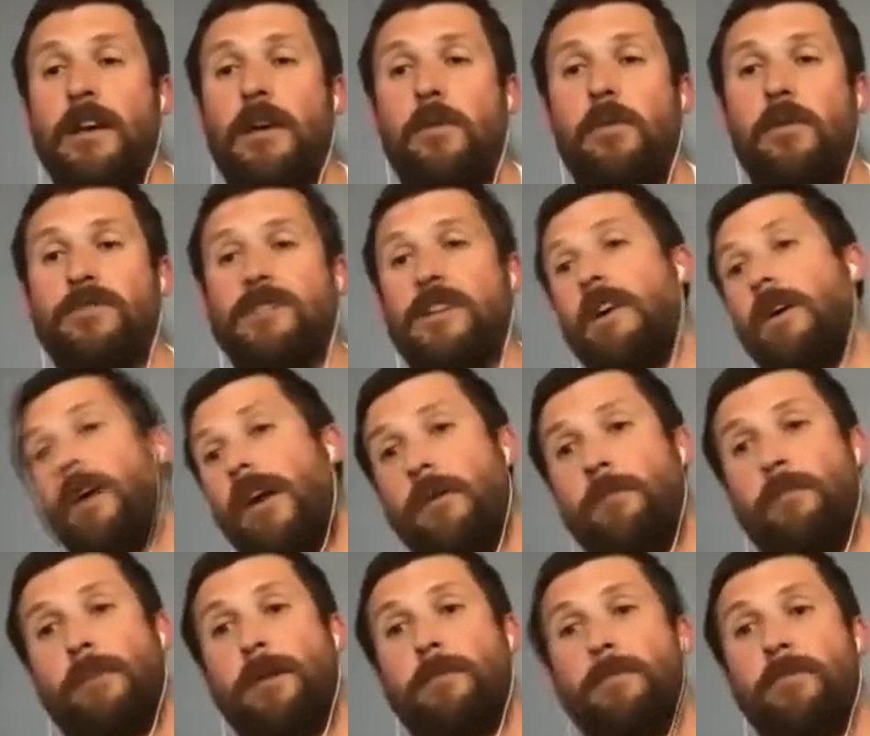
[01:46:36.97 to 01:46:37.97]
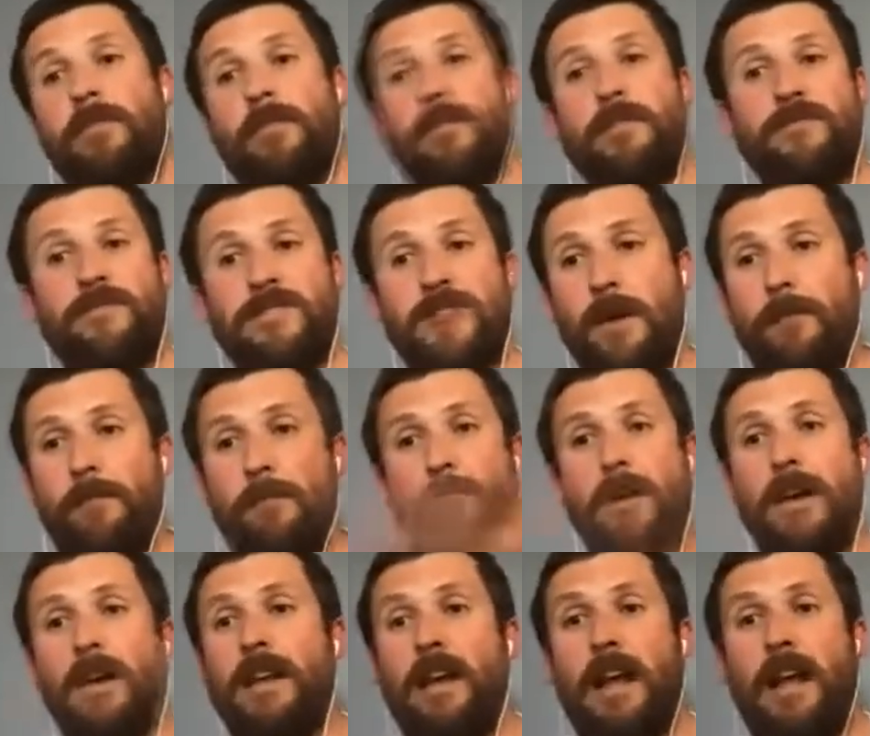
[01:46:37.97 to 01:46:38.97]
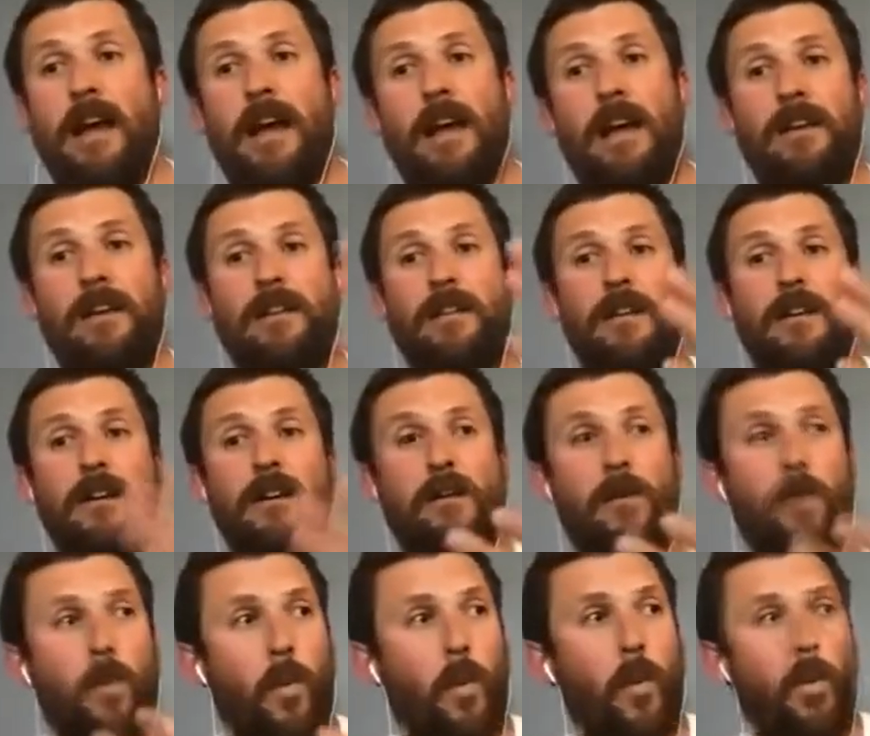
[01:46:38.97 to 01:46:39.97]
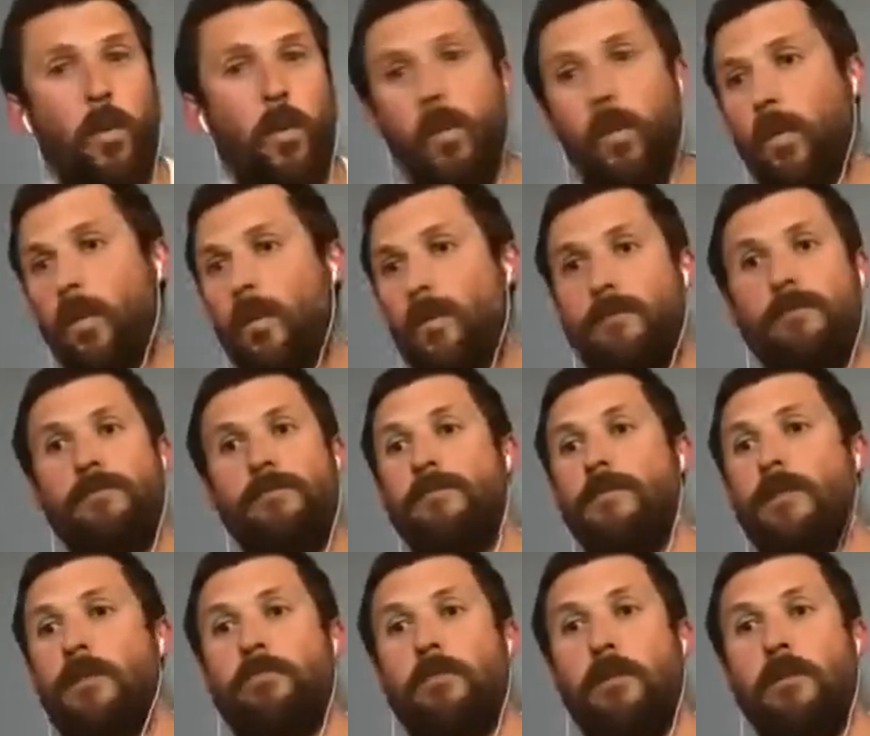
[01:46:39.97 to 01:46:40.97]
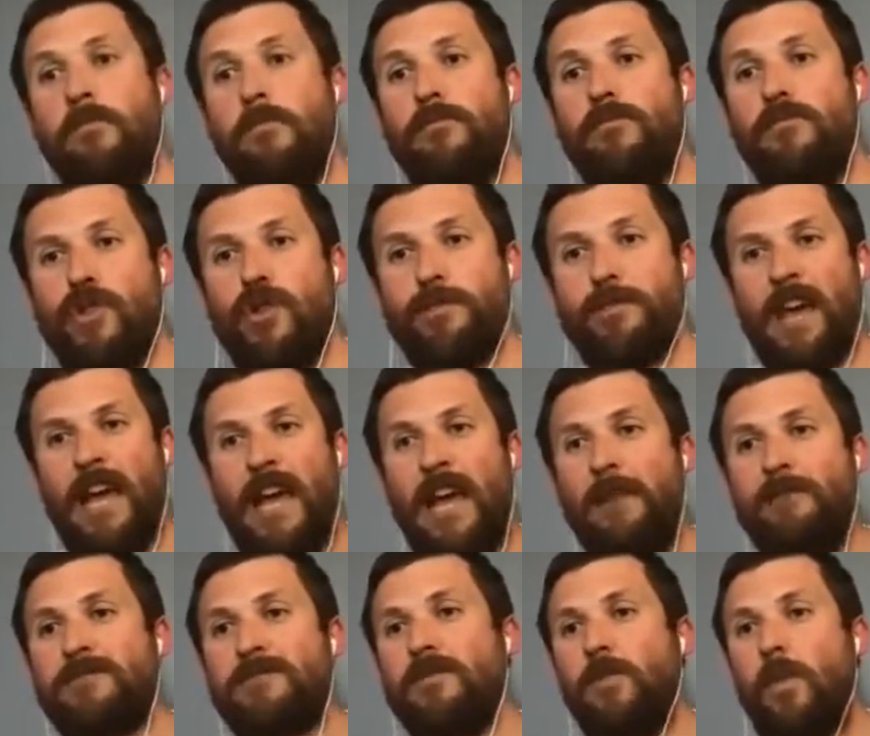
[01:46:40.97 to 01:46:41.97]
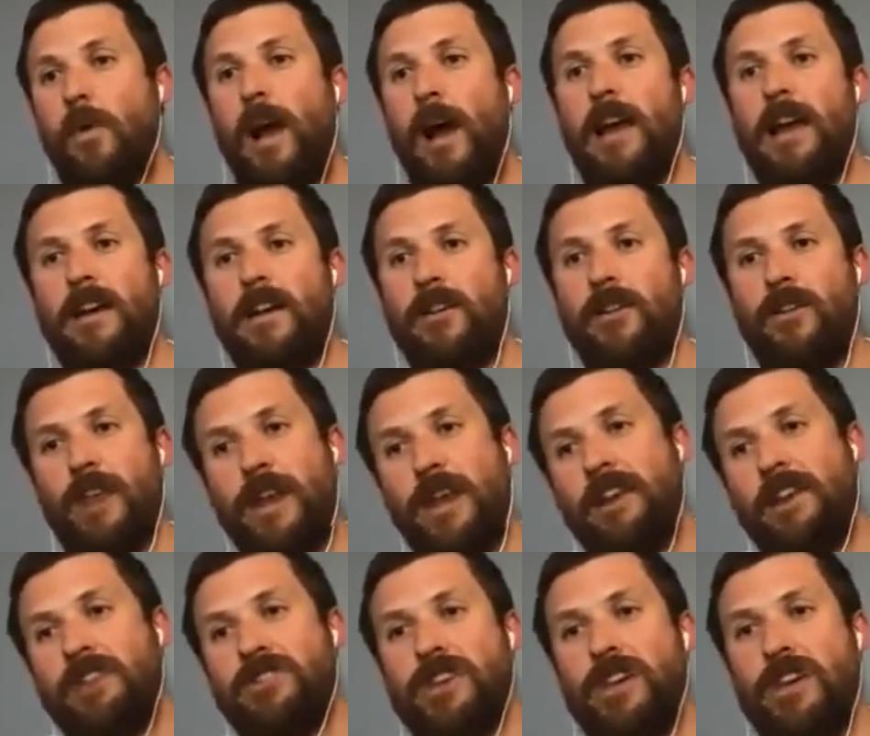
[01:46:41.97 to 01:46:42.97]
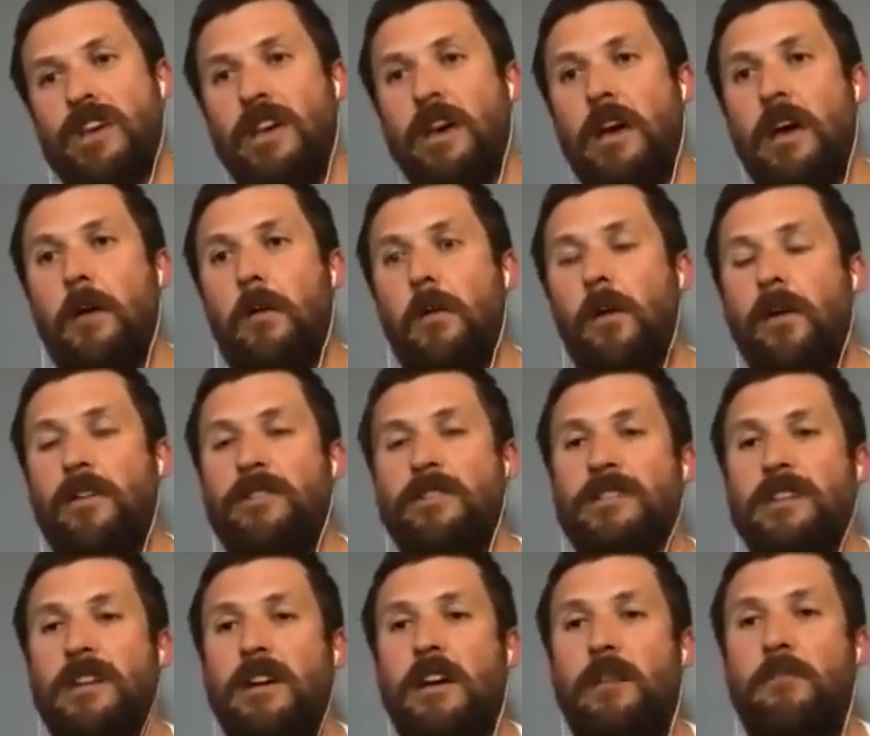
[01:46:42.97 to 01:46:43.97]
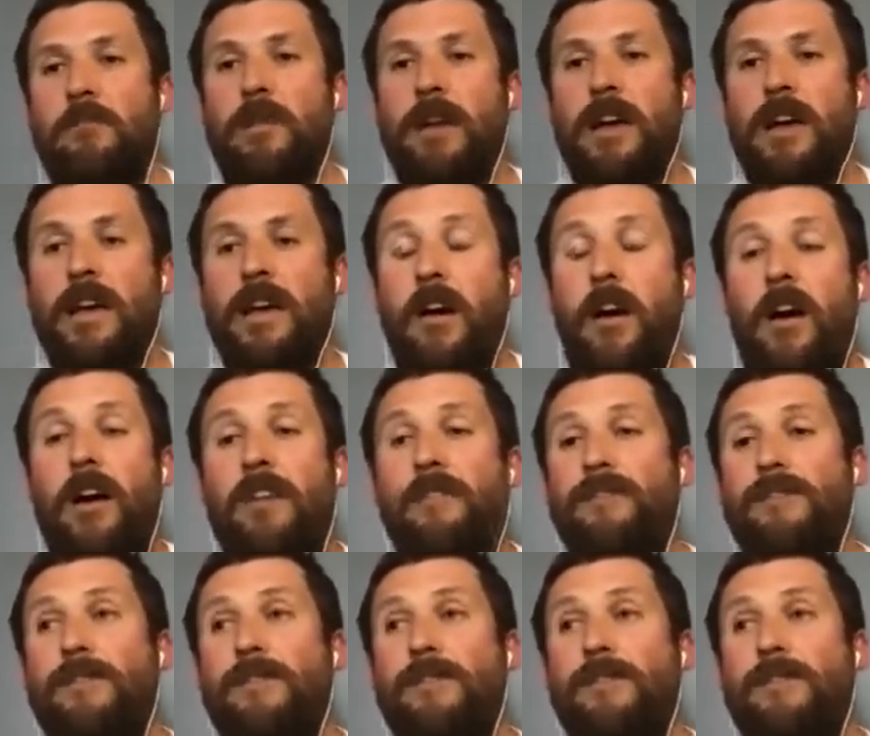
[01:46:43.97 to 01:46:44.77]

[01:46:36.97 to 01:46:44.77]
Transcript: Whereas I know other people that have dumped meat and no problem, dropped heaps of weight, got energy. Whereas me, I've